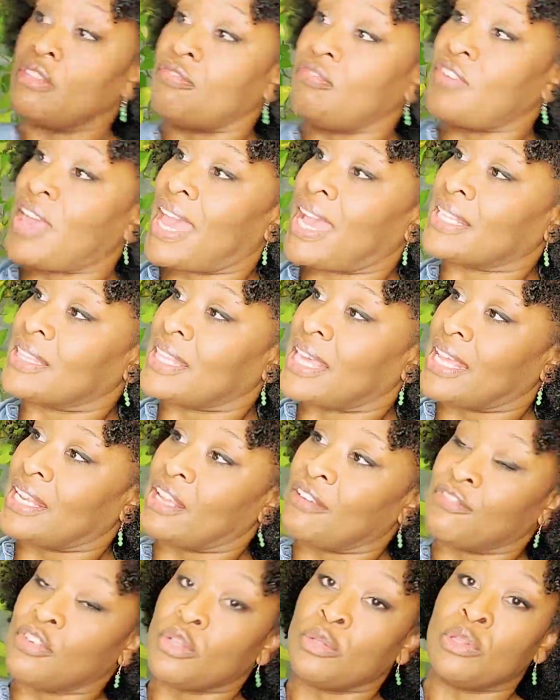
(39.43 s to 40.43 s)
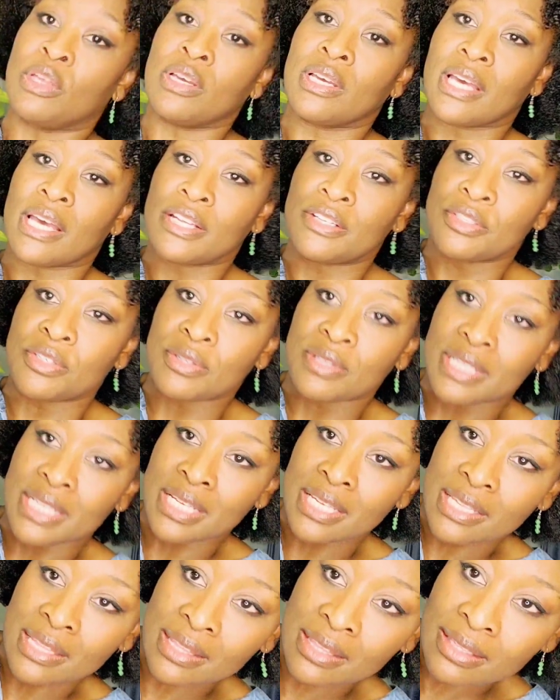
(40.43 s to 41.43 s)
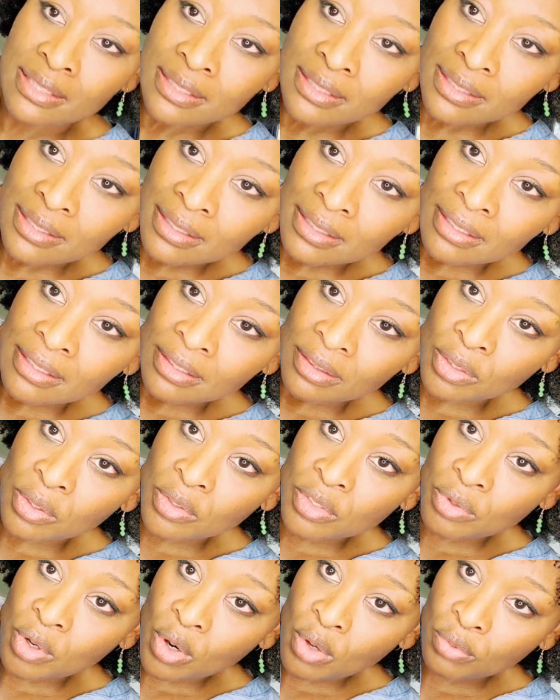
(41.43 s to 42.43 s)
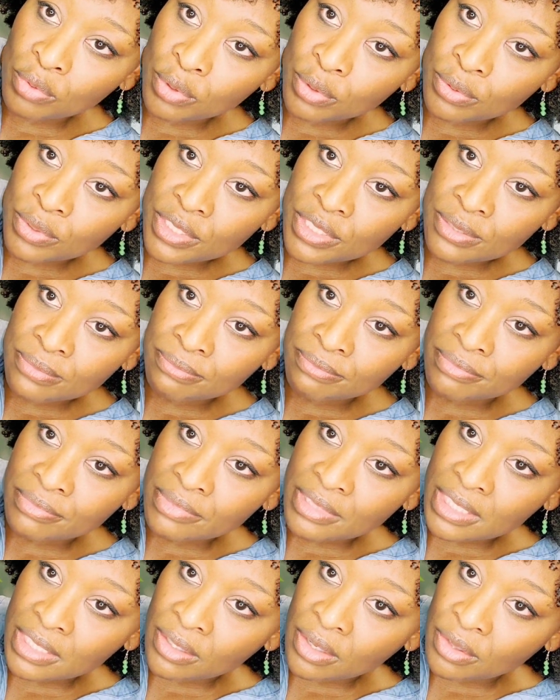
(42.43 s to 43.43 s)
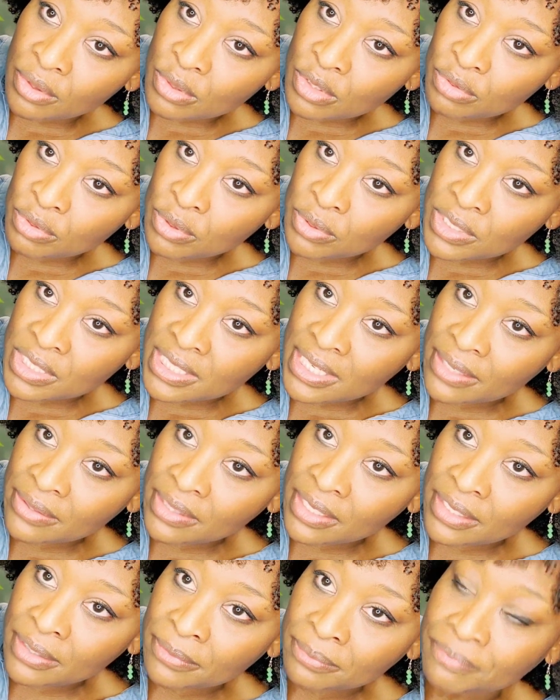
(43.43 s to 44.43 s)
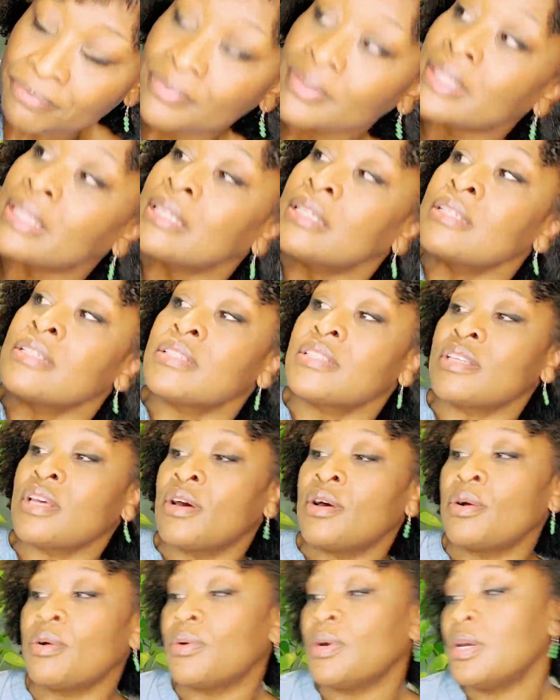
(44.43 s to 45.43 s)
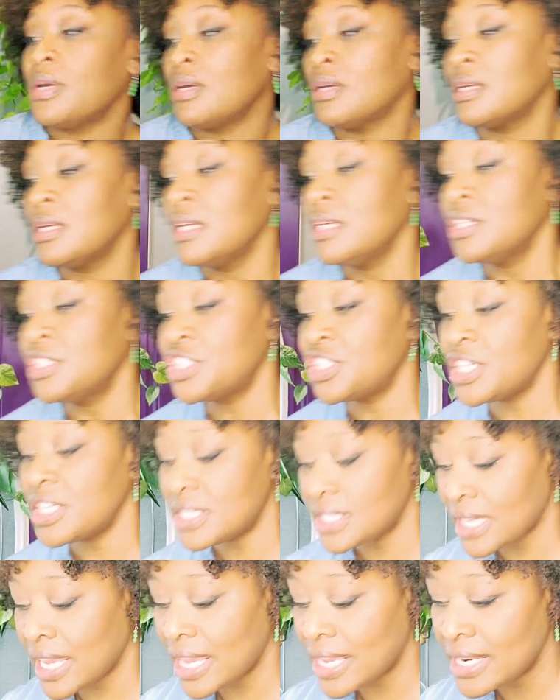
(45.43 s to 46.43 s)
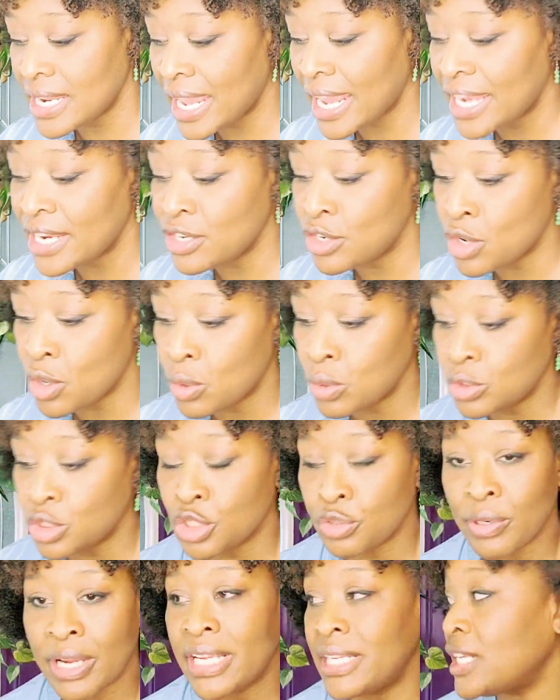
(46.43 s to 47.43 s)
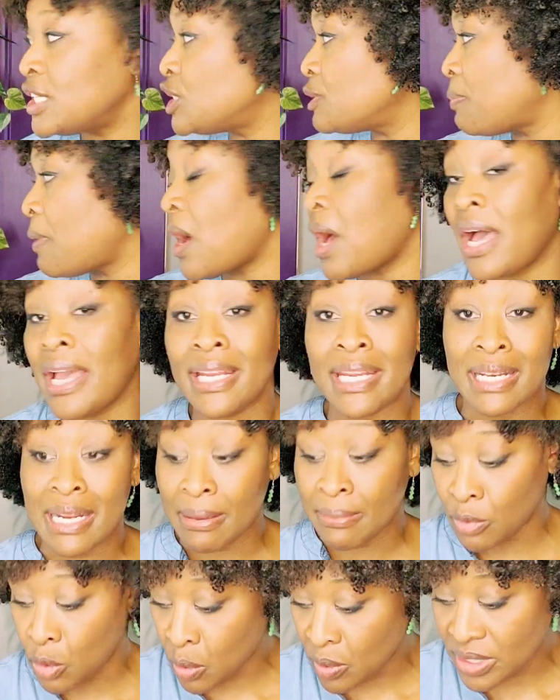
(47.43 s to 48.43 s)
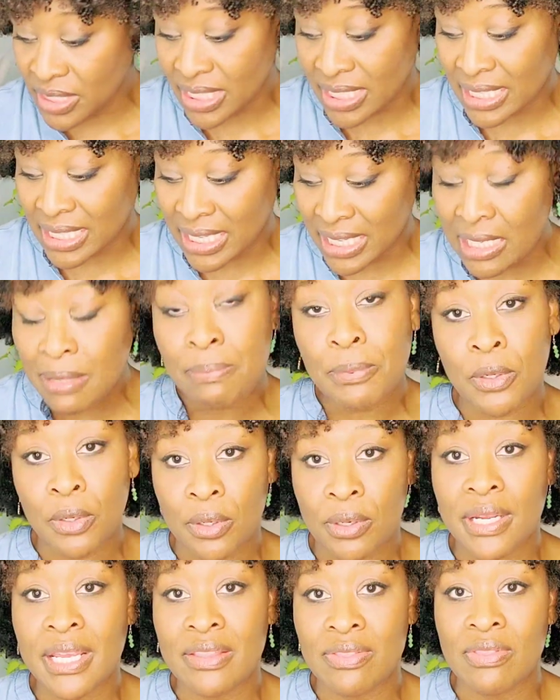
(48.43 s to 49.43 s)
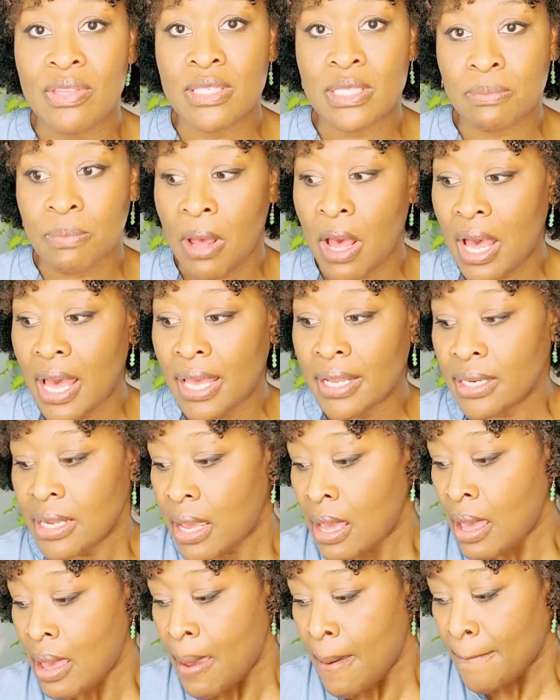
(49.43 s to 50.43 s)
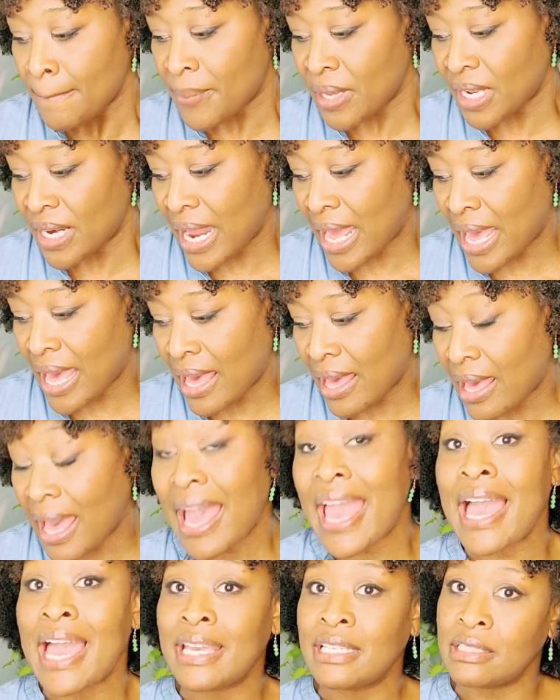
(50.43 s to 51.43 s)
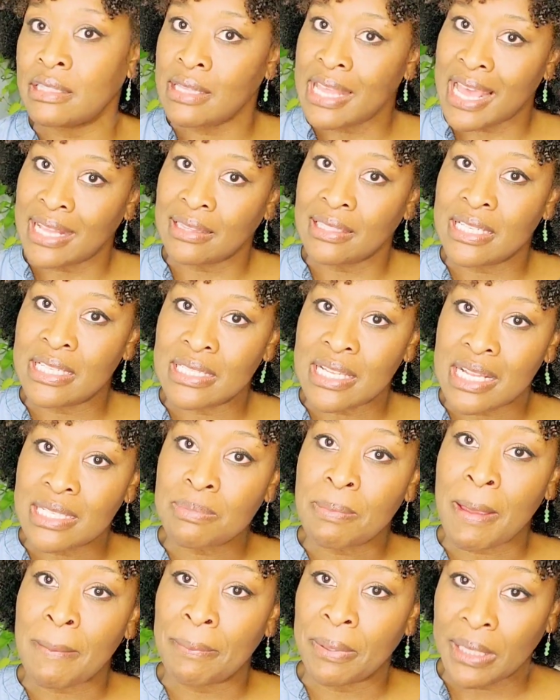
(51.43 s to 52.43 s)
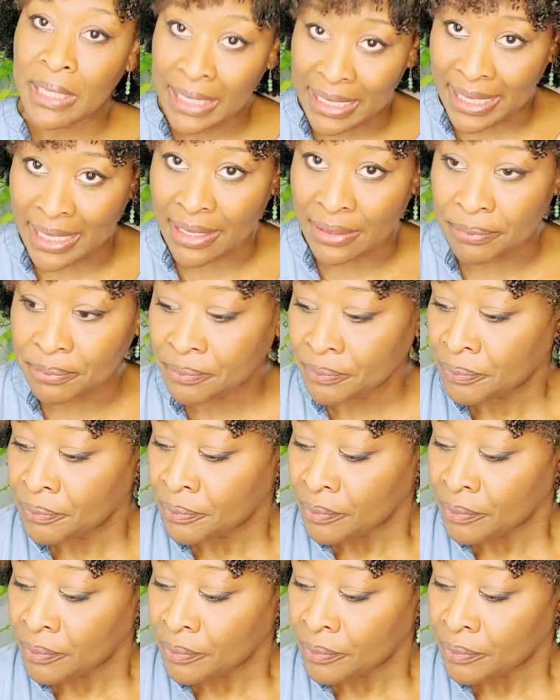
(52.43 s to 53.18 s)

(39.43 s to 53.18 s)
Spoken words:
the fact that if you look underneath, those are all roots. See all those roots down there? So she's in a no drainage pot, and I'm going to keep her in this pot, but at least that's my plan.